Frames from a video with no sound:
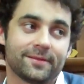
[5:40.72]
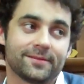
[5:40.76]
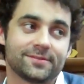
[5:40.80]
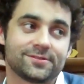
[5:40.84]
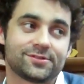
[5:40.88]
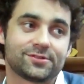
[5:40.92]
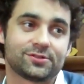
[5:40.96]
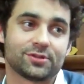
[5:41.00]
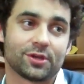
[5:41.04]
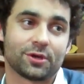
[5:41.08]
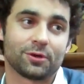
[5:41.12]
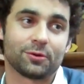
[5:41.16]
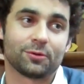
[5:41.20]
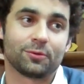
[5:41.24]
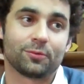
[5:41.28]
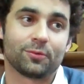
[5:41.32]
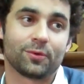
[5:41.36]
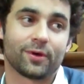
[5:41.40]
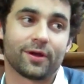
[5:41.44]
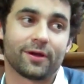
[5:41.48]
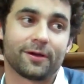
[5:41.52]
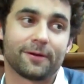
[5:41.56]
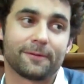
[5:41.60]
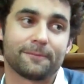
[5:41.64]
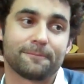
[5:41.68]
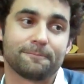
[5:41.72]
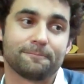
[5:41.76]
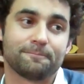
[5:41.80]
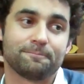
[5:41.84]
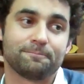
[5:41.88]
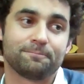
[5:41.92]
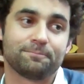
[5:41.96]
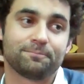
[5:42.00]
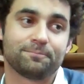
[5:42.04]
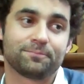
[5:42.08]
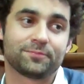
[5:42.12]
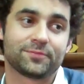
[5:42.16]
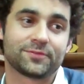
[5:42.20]

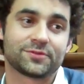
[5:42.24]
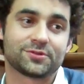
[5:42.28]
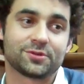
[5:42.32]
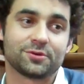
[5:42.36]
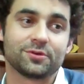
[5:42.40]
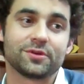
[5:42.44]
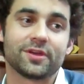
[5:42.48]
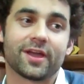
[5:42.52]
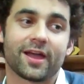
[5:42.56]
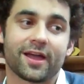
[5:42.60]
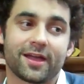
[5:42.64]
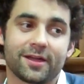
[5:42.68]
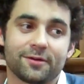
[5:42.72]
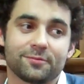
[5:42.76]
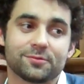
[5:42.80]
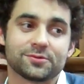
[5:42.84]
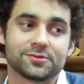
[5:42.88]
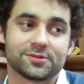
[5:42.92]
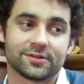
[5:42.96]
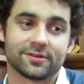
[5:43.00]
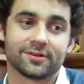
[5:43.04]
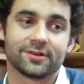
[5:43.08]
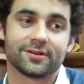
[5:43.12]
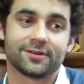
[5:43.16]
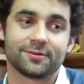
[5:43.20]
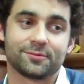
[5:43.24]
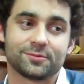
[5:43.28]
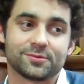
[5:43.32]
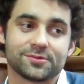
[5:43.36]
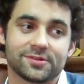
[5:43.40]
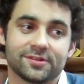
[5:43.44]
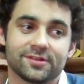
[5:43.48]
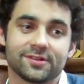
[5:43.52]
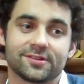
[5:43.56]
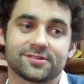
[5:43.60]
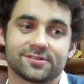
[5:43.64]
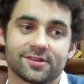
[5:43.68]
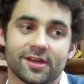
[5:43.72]
So yeah, it was
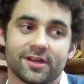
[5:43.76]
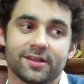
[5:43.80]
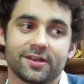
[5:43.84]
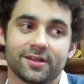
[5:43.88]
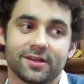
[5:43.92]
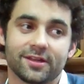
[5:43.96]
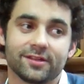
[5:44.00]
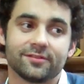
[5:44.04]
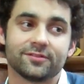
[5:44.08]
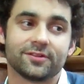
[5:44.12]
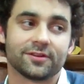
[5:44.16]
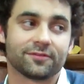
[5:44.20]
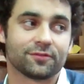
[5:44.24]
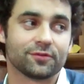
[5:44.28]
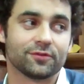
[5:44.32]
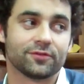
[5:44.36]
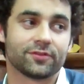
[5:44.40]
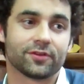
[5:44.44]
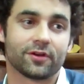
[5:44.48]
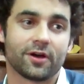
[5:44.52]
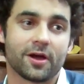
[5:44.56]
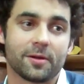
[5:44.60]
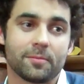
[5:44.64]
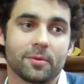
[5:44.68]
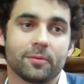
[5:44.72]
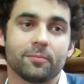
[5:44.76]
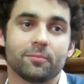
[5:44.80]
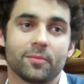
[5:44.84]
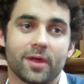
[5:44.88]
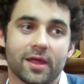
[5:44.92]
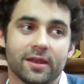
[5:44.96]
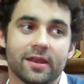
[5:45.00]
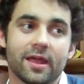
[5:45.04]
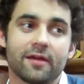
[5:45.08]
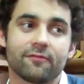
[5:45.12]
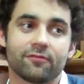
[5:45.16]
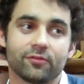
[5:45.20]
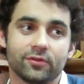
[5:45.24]
an exciting and different time, and
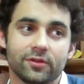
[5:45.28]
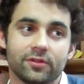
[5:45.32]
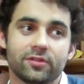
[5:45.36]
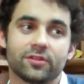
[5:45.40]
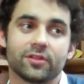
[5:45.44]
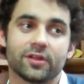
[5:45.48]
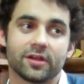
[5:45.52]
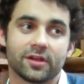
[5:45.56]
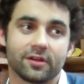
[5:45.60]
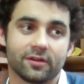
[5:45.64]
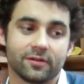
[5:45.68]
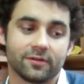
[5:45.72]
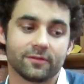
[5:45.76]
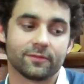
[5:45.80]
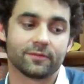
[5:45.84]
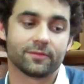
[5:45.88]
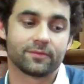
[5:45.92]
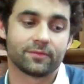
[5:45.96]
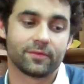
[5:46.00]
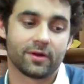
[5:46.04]
everything.